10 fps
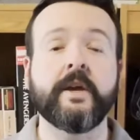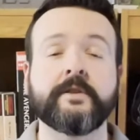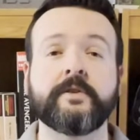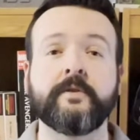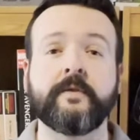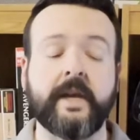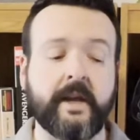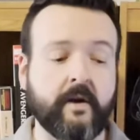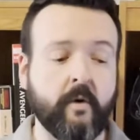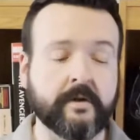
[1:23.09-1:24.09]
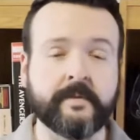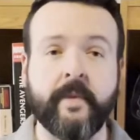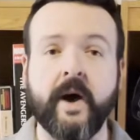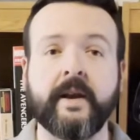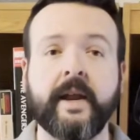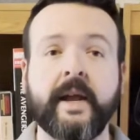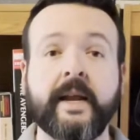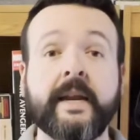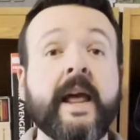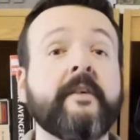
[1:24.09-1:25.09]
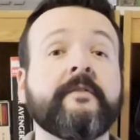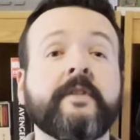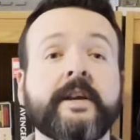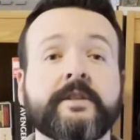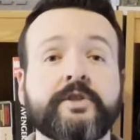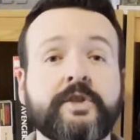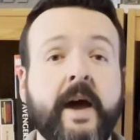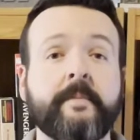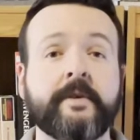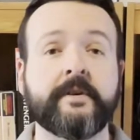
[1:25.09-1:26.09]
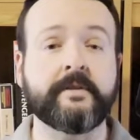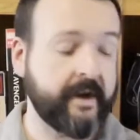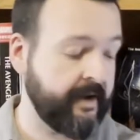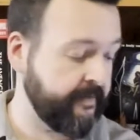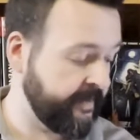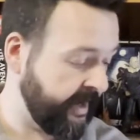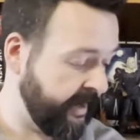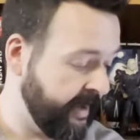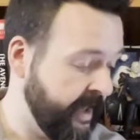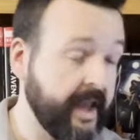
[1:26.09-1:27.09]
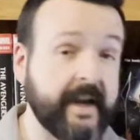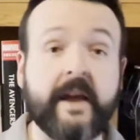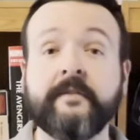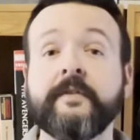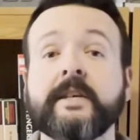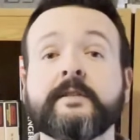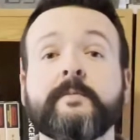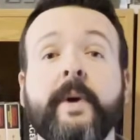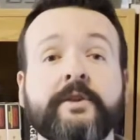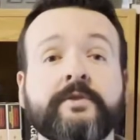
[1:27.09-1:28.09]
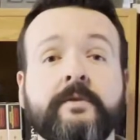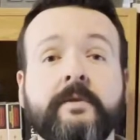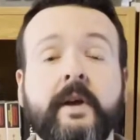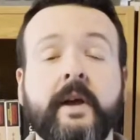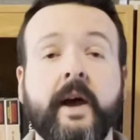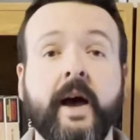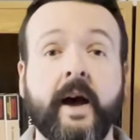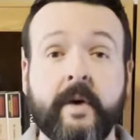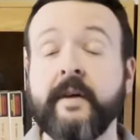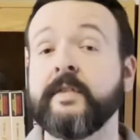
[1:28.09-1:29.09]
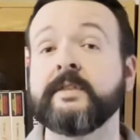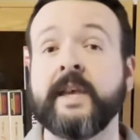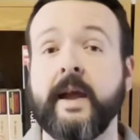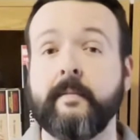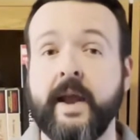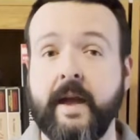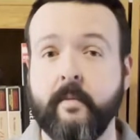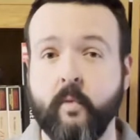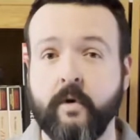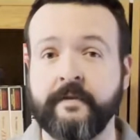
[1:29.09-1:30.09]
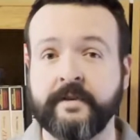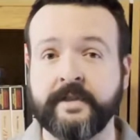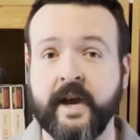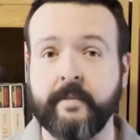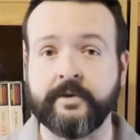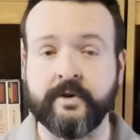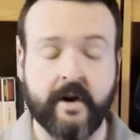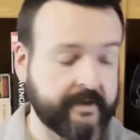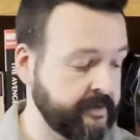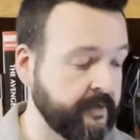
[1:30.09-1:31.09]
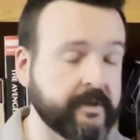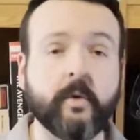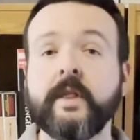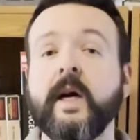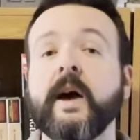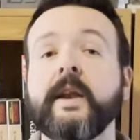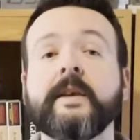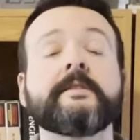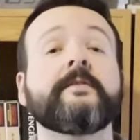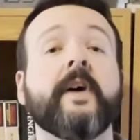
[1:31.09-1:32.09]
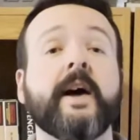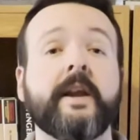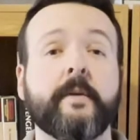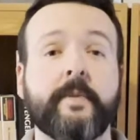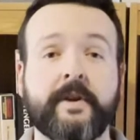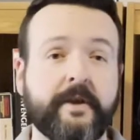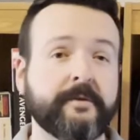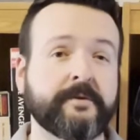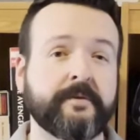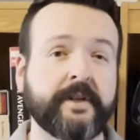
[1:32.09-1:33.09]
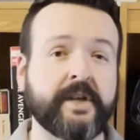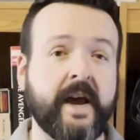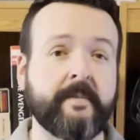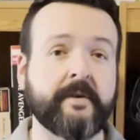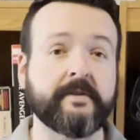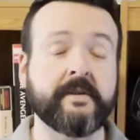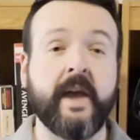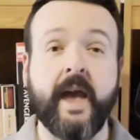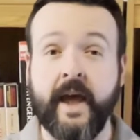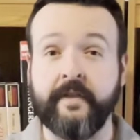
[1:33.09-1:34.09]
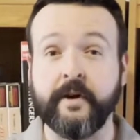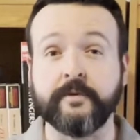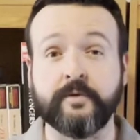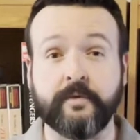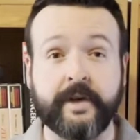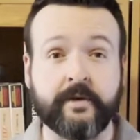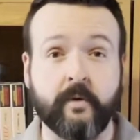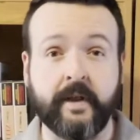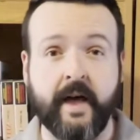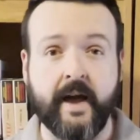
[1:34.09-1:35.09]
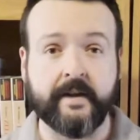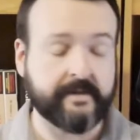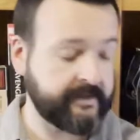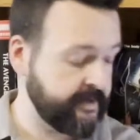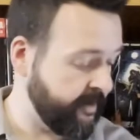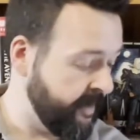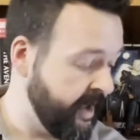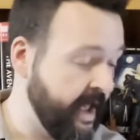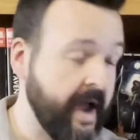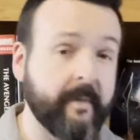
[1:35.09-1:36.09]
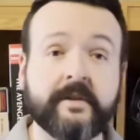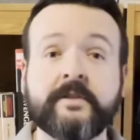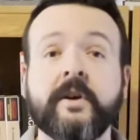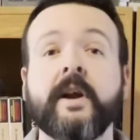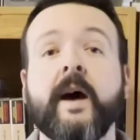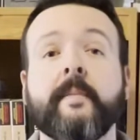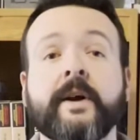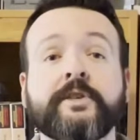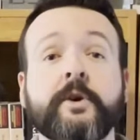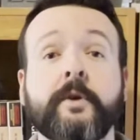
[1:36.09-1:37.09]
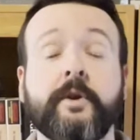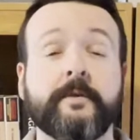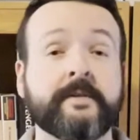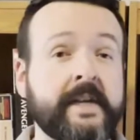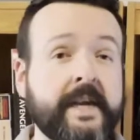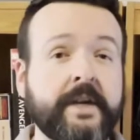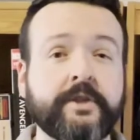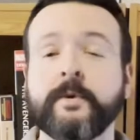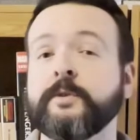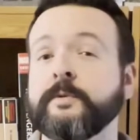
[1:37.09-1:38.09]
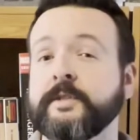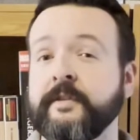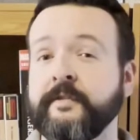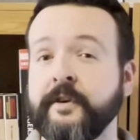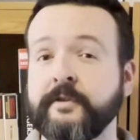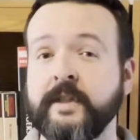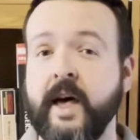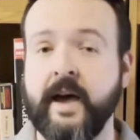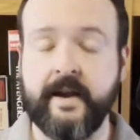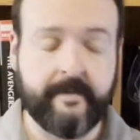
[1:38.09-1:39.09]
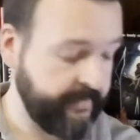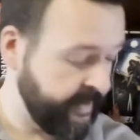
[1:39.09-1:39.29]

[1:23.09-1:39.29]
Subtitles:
to the corresponding Netflix chapters of the Netflix special of the same name, War for Cybertron. So the toy line is divided up into those three chapters and those three toy lines. So I'm going to start out by showing you Siege, which was the first line.